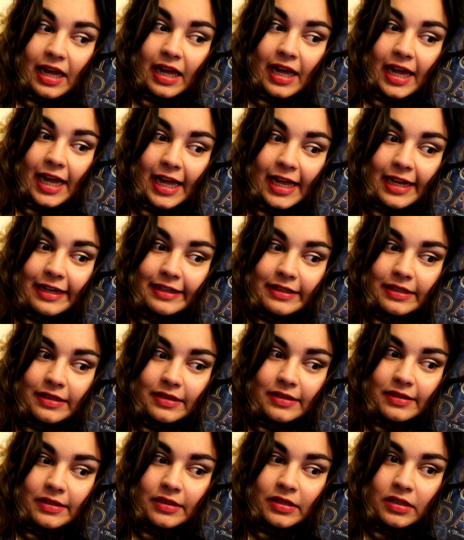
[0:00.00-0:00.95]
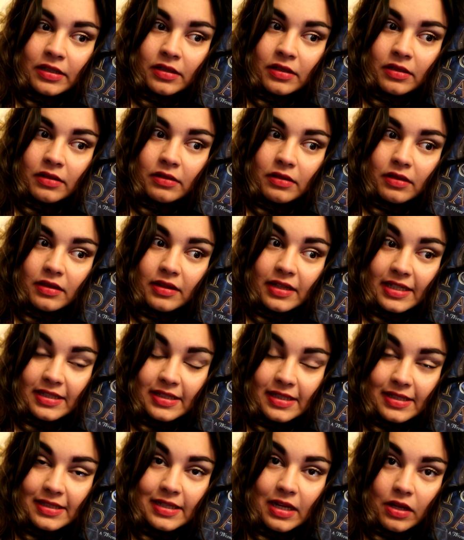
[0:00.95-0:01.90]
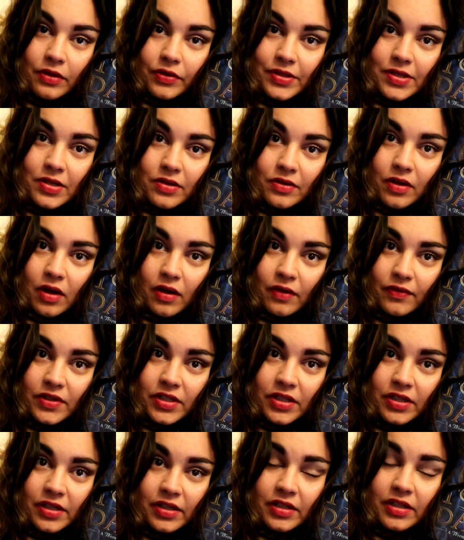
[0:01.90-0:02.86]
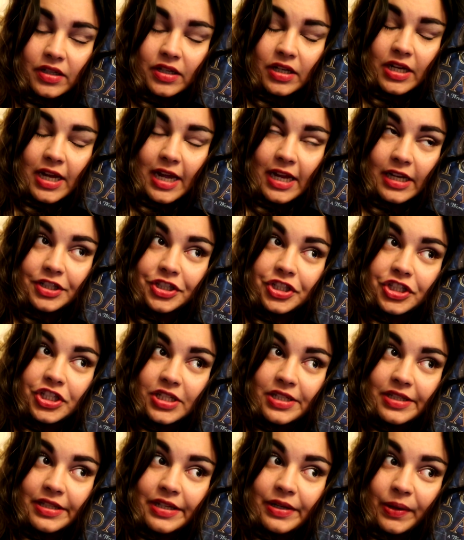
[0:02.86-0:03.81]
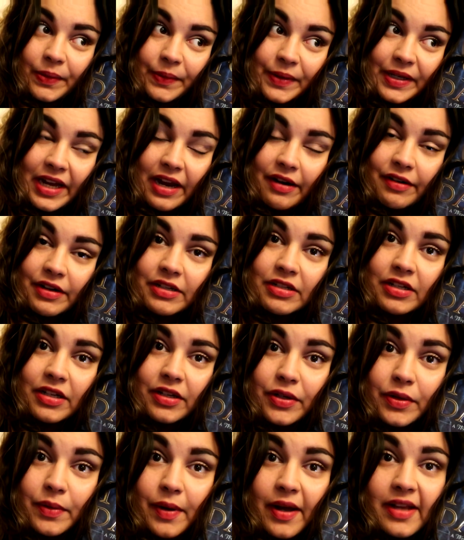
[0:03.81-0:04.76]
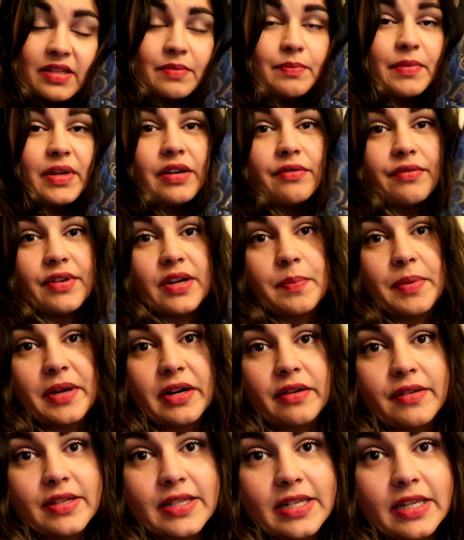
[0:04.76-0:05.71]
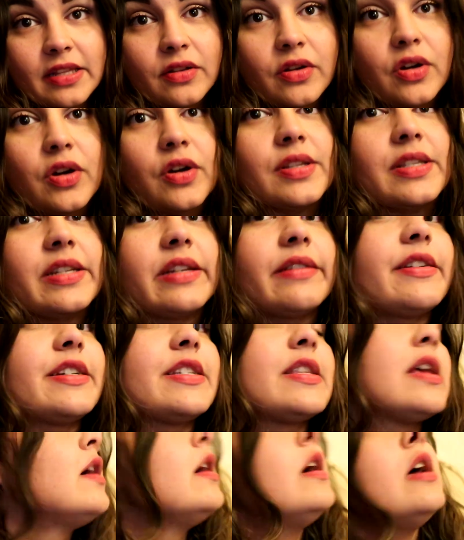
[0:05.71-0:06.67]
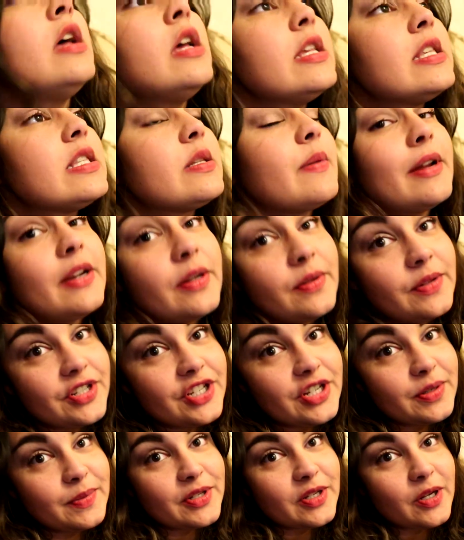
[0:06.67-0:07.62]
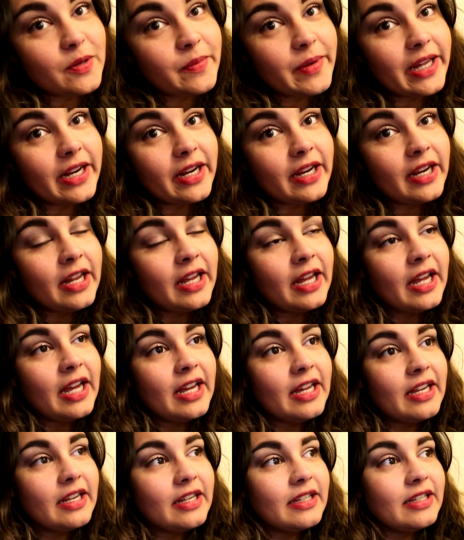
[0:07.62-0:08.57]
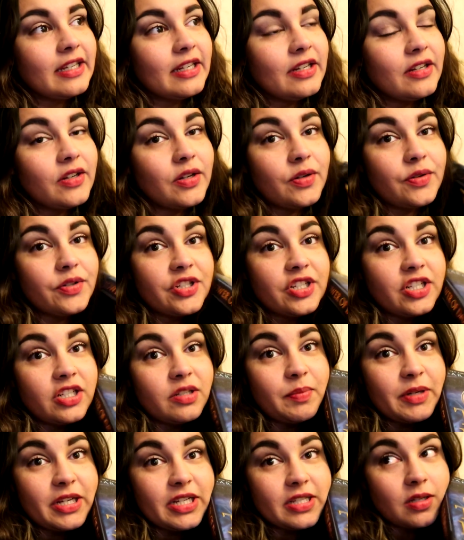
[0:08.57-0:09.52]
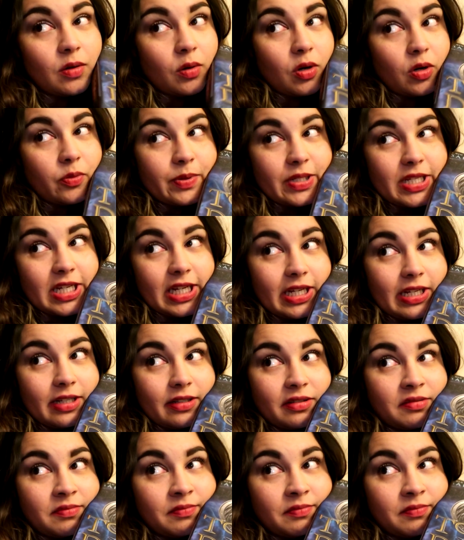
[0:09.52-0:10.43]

and this is set on the Southern Continent, and she's the only character who hasn't made a reappearance in the core series. So I knew that she was coming. Didn't know she'd be so uppity,